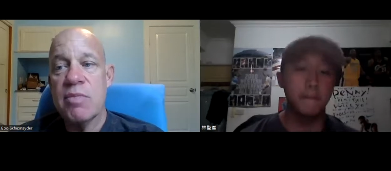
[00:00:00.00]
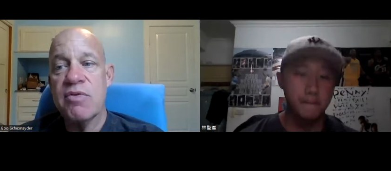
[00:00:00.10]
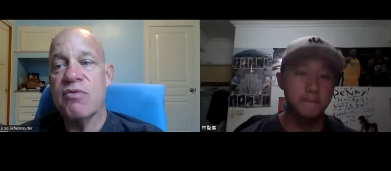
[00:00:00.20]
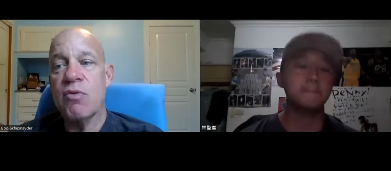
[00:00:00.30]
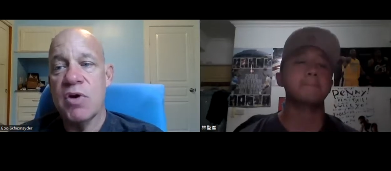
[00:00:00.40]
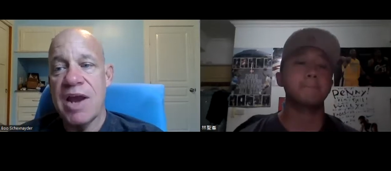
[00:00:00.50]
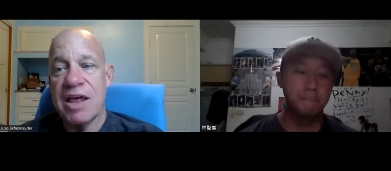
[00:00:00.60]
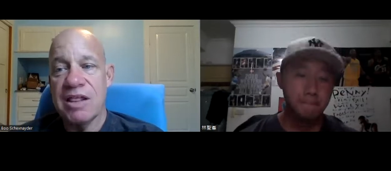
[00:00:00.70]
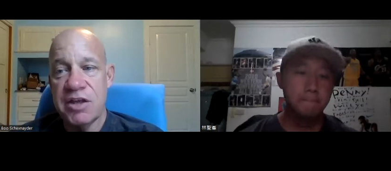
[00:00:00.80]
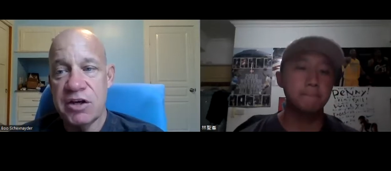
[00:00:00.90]
Speaker 1: before an
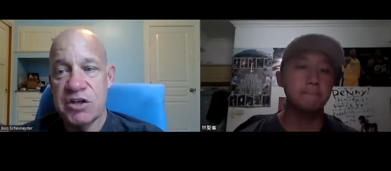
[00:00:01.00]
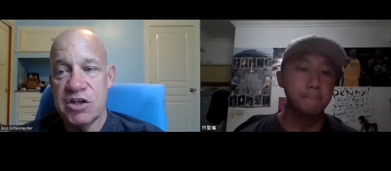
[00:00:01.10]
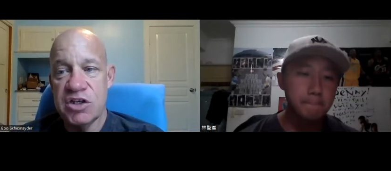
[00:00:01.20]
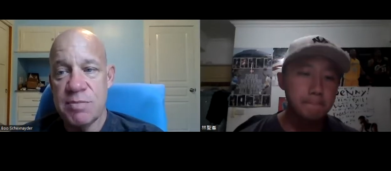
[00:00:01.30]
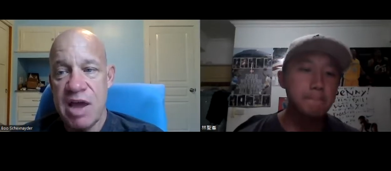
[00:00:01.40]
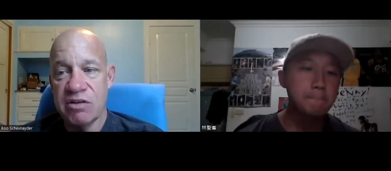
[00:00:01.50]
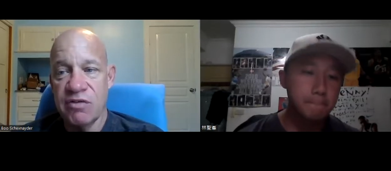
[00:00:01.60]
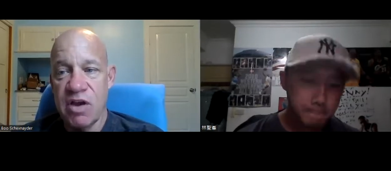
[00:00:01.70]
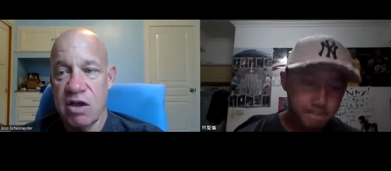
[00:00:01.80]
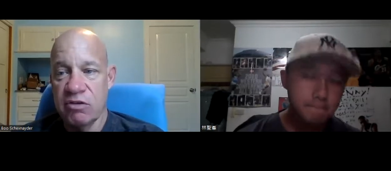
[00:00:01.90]
athlete achieves max
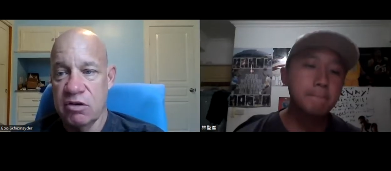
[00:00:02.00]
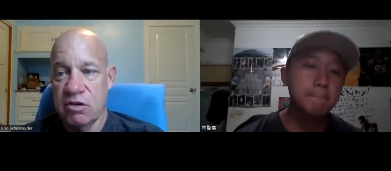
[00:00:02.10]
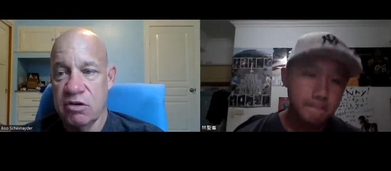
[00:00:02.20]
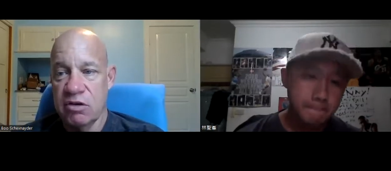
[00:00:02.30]
velocity.